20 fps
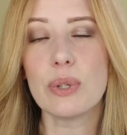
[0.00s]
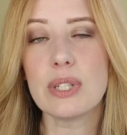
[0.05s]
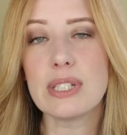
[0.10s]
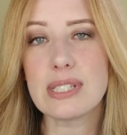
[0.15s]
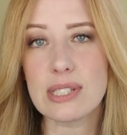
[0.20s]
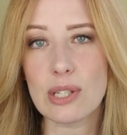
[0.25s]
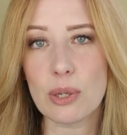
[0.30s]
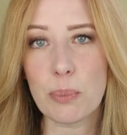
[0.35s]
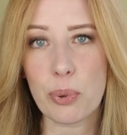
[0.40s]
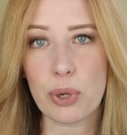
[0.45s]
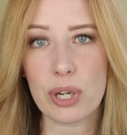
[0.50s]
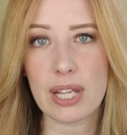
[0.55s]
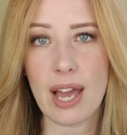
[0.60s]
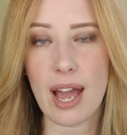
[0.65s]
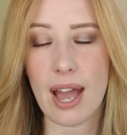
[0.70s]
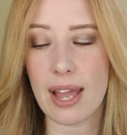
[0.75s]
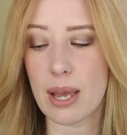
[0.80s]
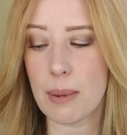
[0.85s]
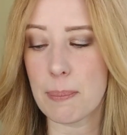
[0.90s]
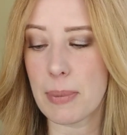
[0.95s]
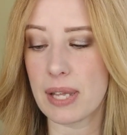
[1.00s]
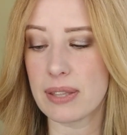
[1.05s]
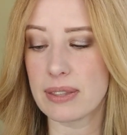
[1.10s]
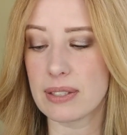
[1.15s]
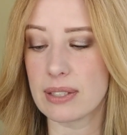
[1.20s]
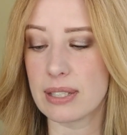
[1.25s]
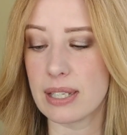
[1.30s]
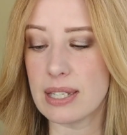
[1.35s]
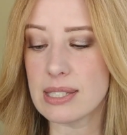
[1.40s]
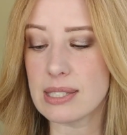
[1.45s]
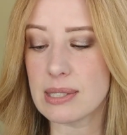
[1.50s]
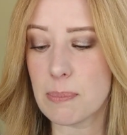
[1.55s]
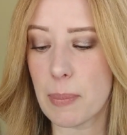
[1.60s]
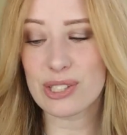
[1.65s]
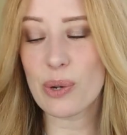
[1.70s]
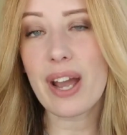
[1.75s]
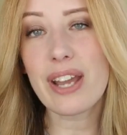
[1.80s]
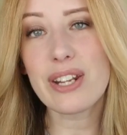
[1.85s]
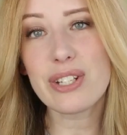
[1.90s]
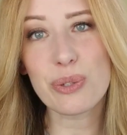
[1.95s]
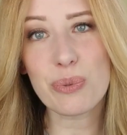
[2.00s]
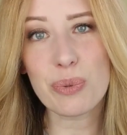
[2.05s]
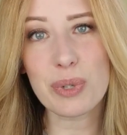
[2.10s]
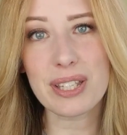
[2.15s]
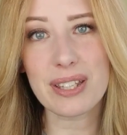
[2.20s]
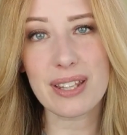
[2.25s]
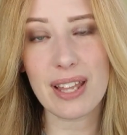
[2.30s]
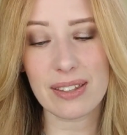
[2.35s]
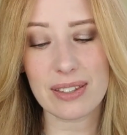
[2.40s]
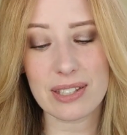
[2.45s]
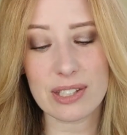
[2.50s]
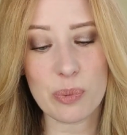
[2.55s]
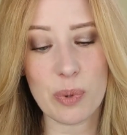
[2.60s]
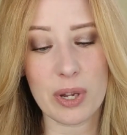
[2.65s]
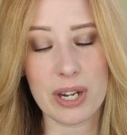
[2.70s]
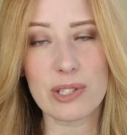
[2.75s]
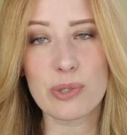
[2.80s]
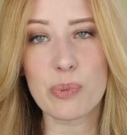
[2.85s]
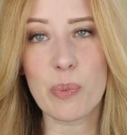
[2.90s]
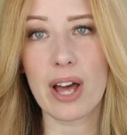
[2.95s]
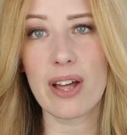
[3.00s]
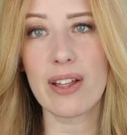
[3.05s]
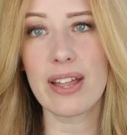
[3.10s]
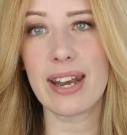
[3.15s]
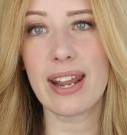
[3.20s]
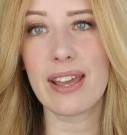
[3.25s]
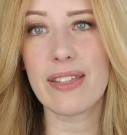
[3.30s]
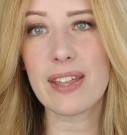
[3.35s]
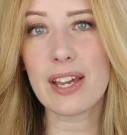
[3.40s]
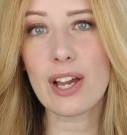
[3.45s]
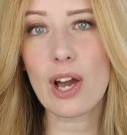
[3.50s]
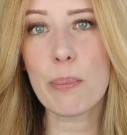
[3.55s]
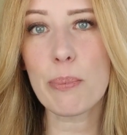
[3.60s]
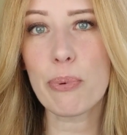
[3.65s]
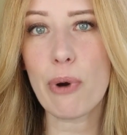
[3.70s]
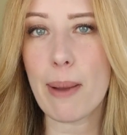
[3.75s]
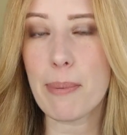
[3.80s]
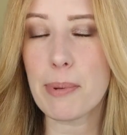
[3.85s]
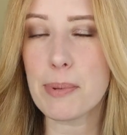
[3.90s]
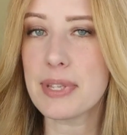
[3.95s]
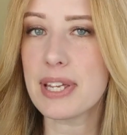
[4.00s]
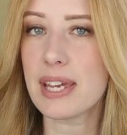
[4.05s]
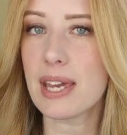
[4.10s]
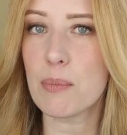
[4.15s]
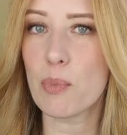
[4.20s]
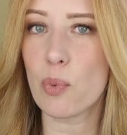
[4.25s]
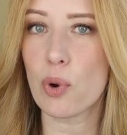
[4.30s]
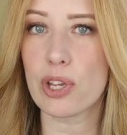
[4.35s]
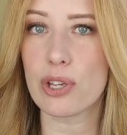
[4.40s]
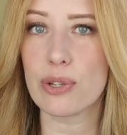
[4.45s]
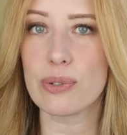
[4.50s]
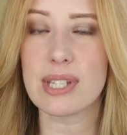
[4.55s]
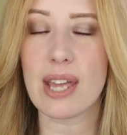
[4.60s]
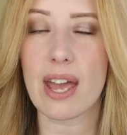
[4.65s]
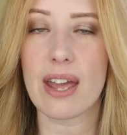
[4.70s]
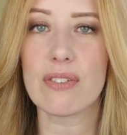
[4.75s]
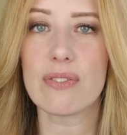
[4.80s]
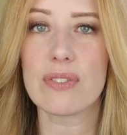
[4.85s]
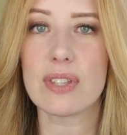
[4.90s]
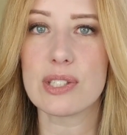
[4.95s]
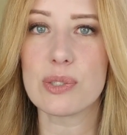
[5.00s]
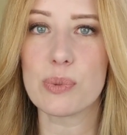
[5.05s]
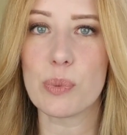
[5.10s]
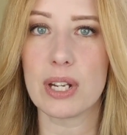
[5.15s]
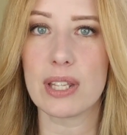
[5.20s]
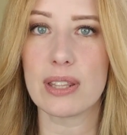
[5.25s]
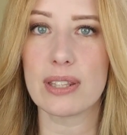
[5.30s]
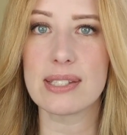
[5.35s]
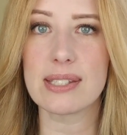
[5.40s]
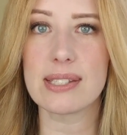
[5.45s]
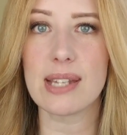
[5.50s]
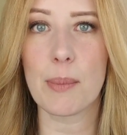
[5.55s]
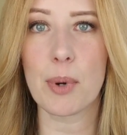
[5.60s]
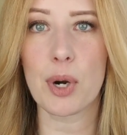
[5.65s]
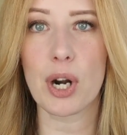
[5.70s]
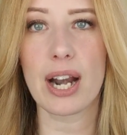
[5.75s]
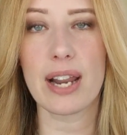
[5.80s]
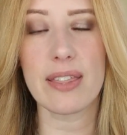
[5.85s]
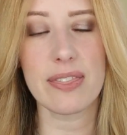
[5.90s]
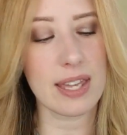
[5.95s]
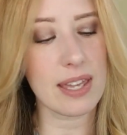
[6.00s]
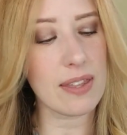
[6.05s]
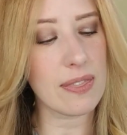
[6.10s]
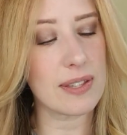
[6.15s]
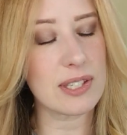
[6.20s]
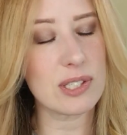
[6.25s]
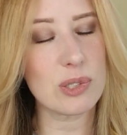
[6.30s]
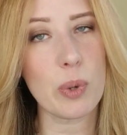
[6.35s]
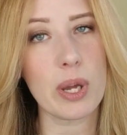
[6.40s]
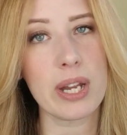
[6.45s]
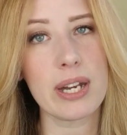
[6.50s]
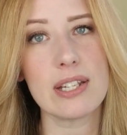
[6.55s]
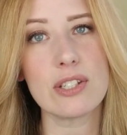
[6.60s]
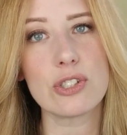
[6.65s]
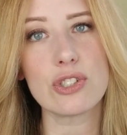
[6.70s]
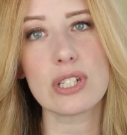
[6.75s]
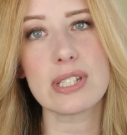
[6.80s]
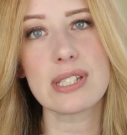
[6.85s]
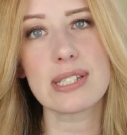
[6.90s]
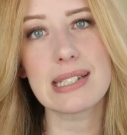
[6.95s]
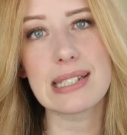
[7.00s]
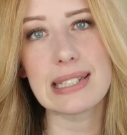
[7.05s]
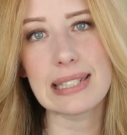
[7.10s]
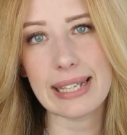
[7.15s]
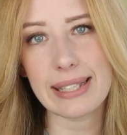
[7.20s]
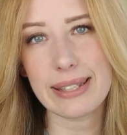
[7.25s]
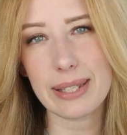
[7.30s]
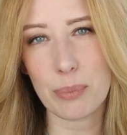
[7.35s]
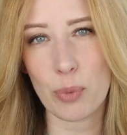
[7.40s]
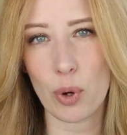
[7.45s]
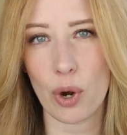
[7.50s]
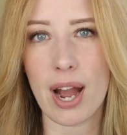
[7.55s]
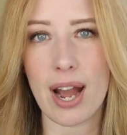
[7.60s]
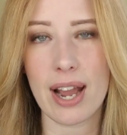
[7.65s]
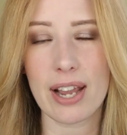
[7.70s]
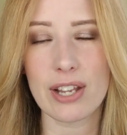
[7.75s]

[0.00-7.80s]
so it's still pretty high up on the list. So I do really like this one as well, and I think I'll probably get more use out of this one in the summer. I think this one is just slightly more